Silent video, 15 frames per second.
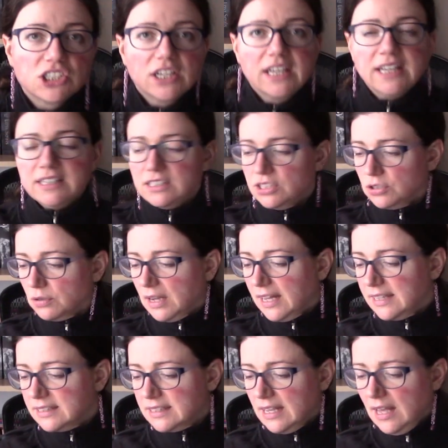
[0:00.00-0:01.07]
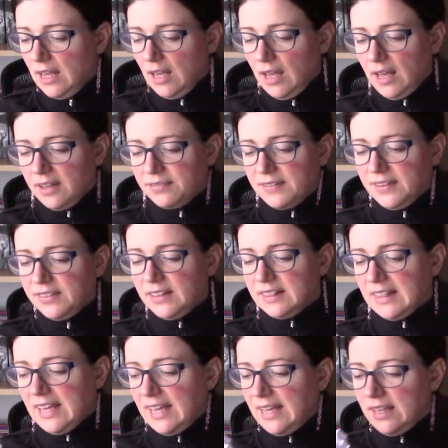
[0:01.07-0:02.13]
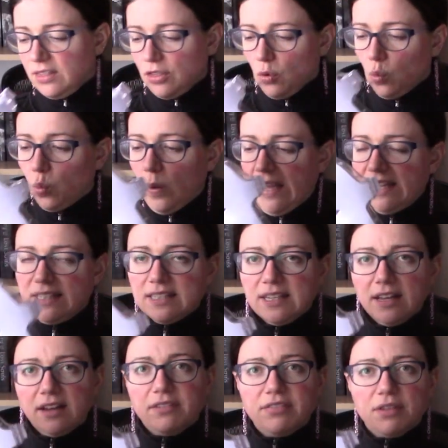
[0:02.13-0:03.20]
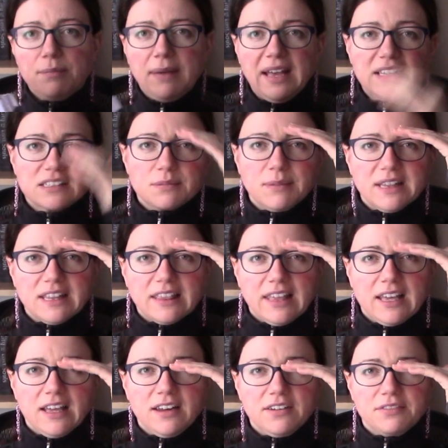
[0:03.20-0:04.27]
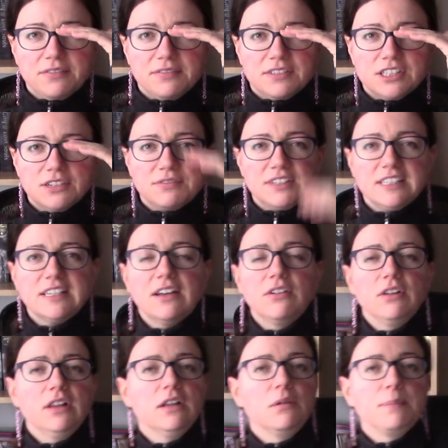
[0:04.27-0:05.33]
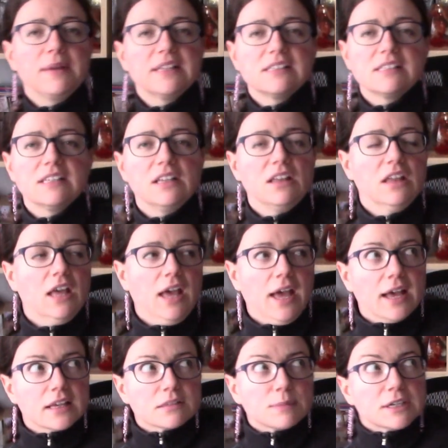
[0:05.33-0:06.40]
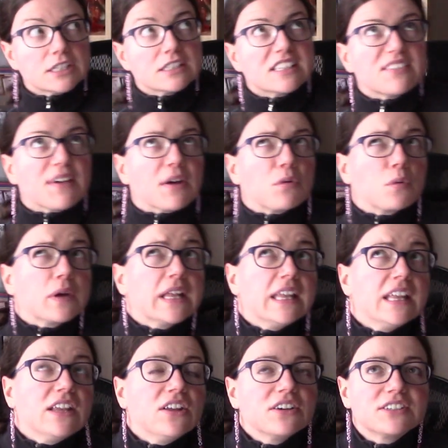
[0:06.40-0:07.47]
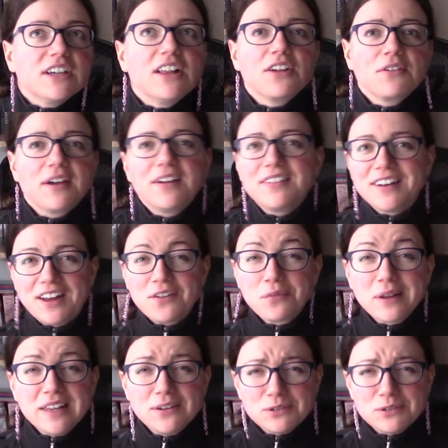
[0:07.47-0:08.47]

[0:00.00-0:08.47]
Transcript: against your eyes. I found that the weight of the mask meant that they kind of shifted down a little bit. Still, as much as if I really looked all around, and I really